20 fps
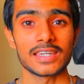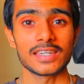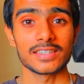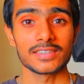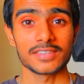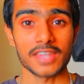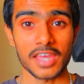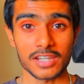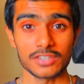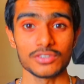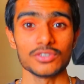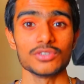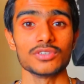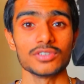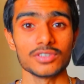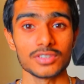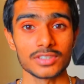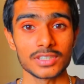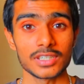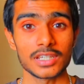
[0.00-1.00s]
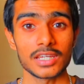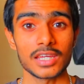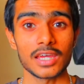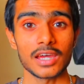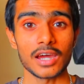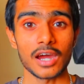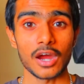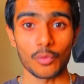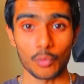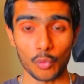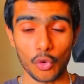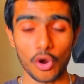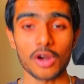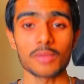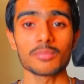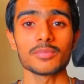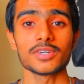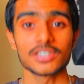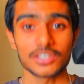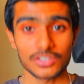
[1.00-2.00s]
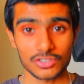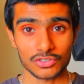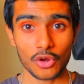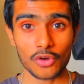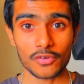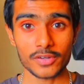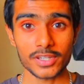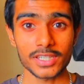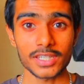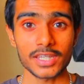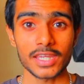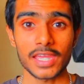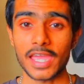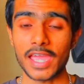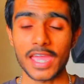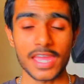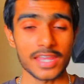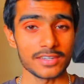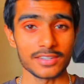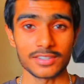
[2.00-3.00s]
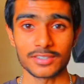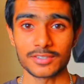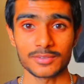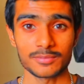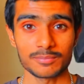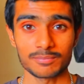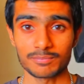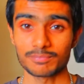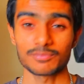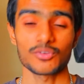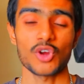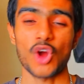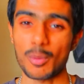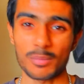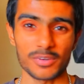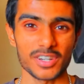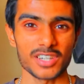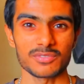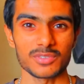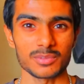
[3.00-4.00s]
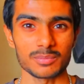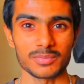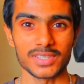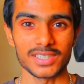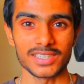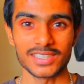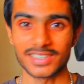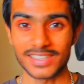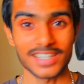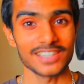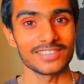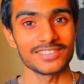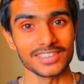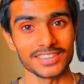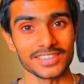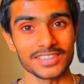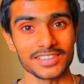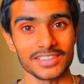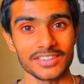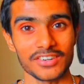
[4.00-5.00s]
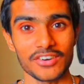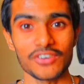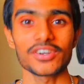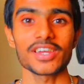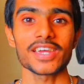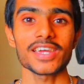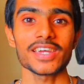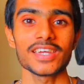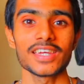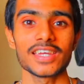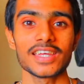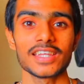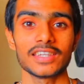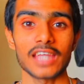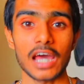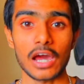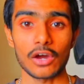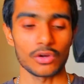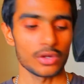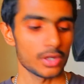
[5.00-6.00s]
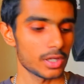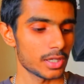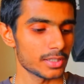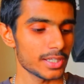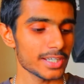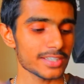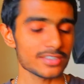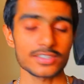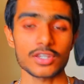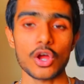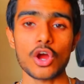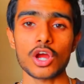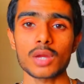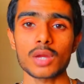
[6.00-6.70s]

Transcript: tell you a warm sorry and cooperate with me. That's it. Okay, now let's talk